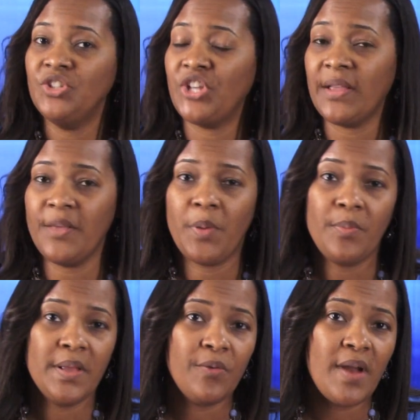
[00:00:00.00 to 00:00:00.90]
Check the
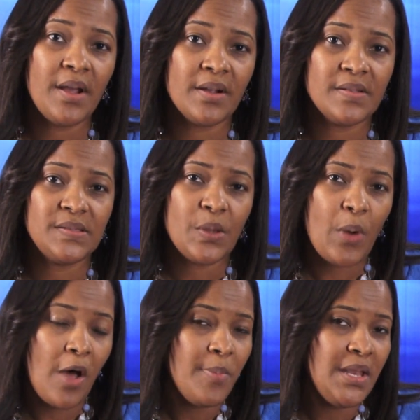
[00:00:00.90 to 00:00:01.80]
public records.
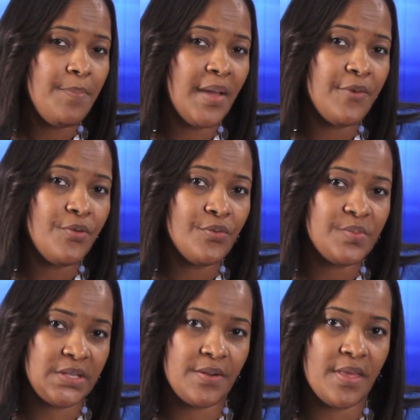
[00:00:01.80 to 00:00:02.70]
How many
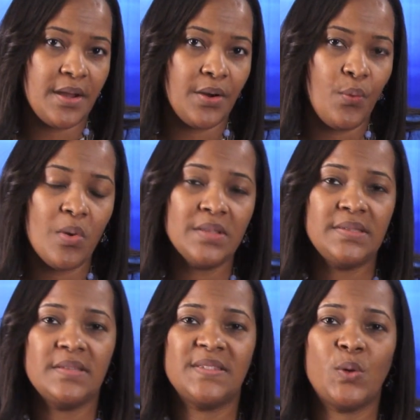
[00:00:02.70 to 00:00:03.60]
bedrooms are there?
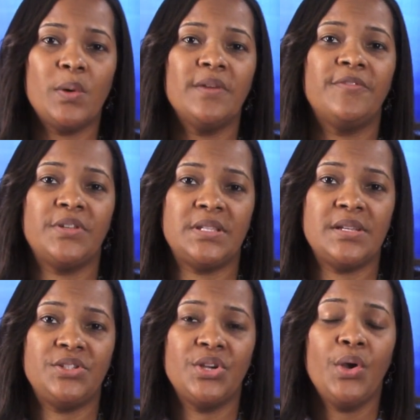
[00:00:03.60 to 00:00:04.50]
What's the square
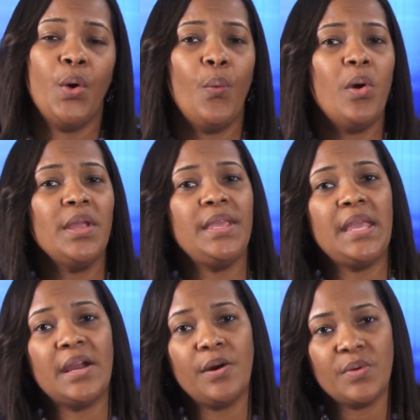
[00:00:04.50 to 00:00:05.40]
footage? What
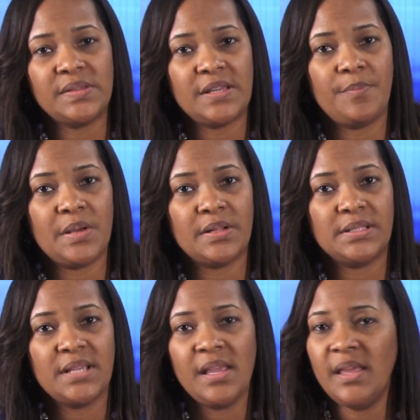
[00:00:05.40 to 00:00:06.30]
year was it
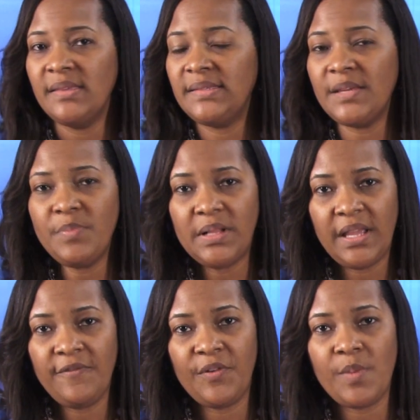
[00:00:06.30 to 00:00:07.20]
built? Simple
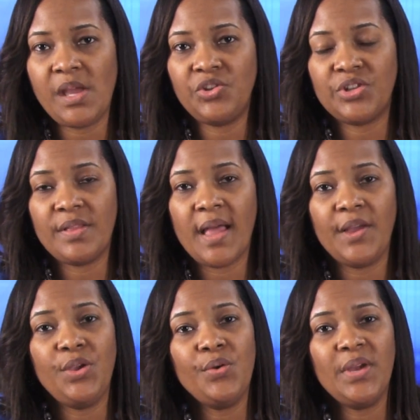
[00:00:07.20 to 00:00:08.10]
information
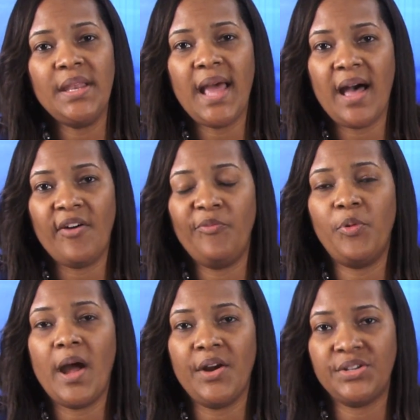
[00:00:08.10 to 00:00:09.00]
that you can have
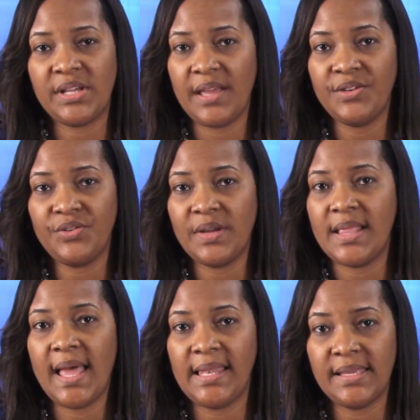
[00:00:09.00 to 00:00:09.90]
prior to entering
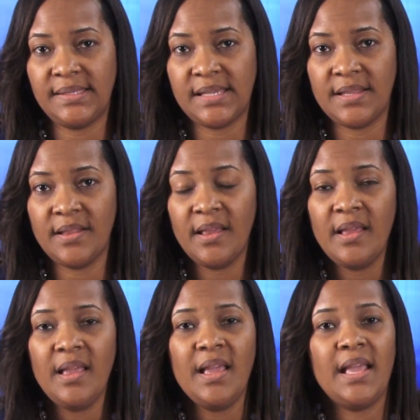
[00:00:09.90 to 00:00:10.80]
that listing.
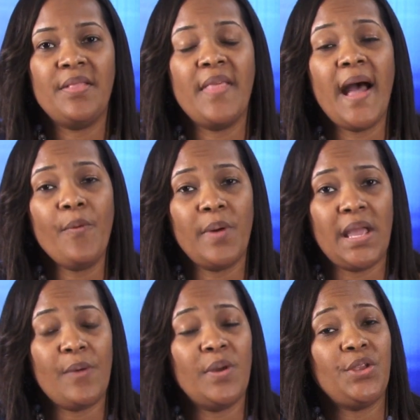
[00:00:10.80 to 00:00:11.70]
In that
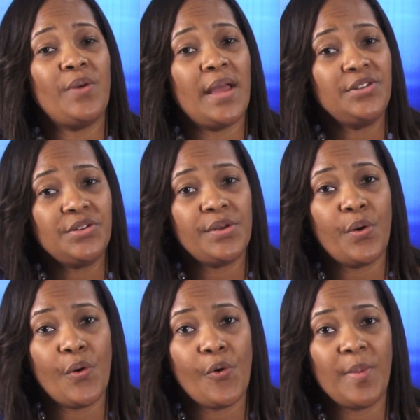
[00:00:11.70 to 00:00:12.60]
way, when you enter the
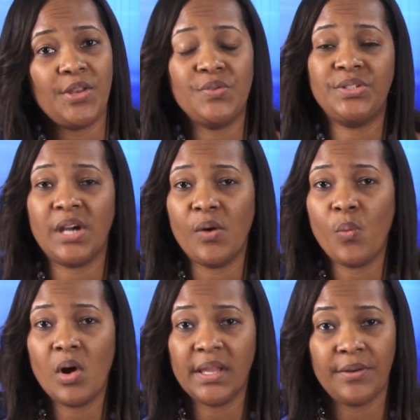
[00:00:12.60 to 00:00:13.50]
home and you start
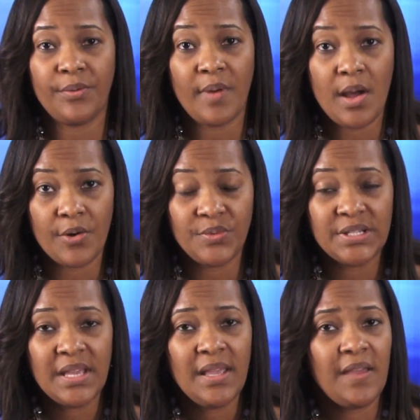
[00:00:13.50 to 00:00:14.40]
walking around,
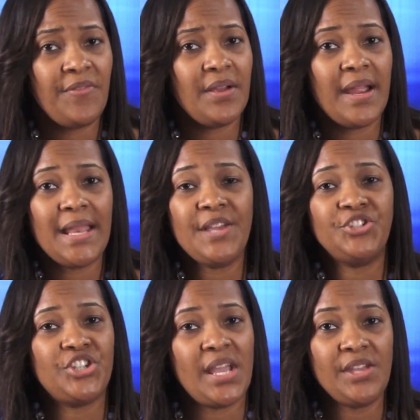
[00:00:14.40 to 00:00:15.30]
if there are any
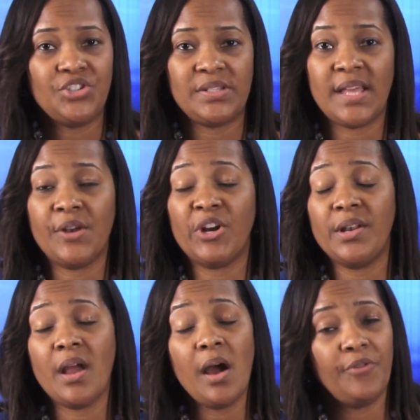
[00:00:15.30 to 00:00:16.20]
changes that are
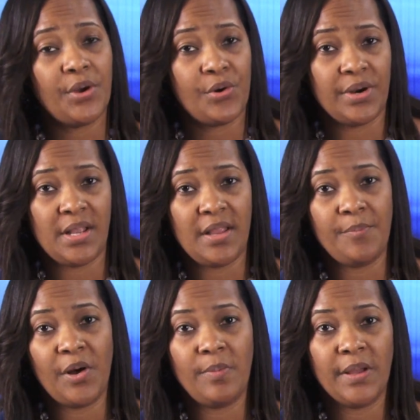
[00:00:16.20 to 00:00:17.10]
not recorded
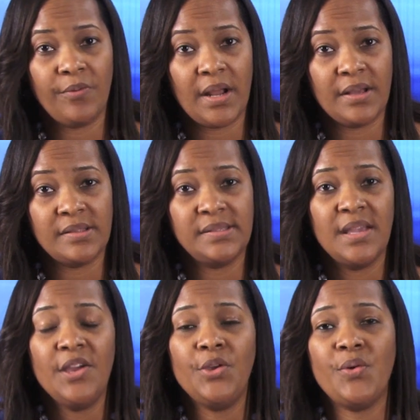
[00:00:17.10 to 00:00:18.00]
in public records,
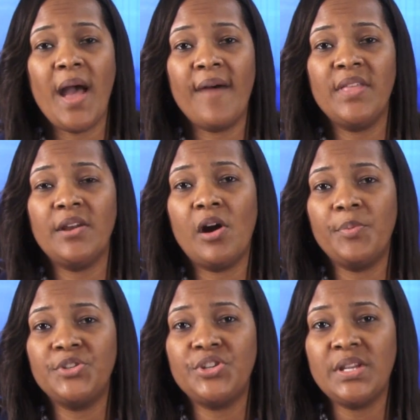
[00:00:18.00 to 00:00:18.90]
you have that
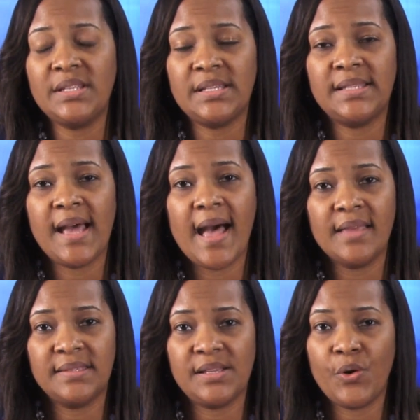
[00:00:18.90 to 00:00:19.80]
opportunity to
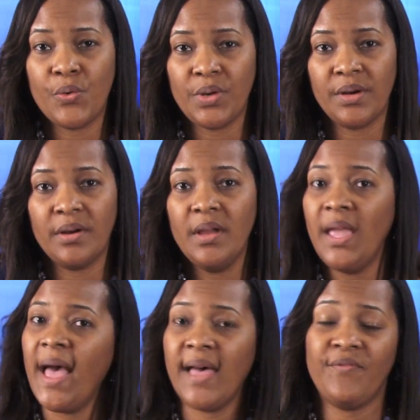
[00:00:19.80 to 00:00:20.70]
ask the owner,
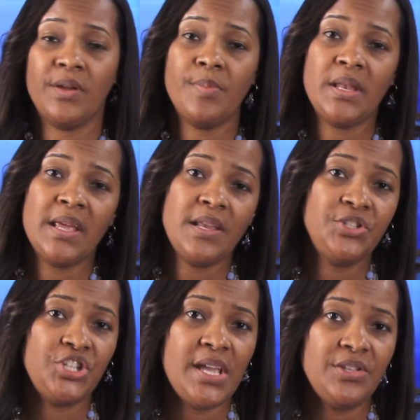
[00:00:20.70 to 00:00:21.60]
have there been any
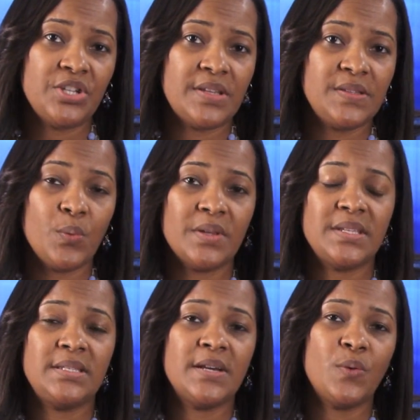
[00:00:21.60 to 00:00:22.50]
changes? Was
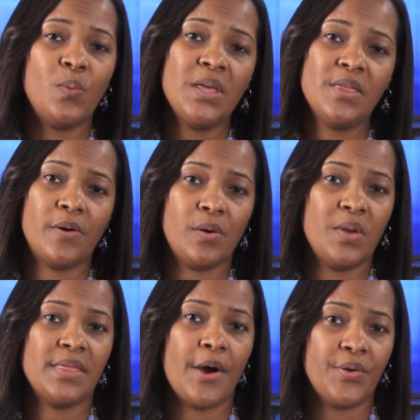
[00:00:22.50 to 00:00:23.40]
it done with or
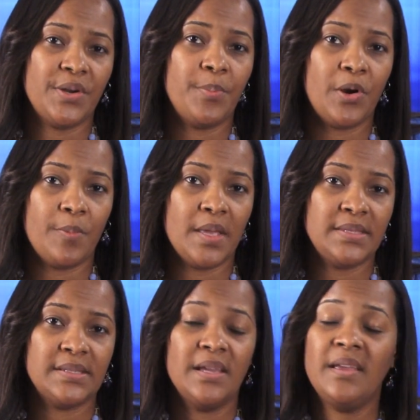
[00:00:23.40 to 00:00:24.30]
without a permit?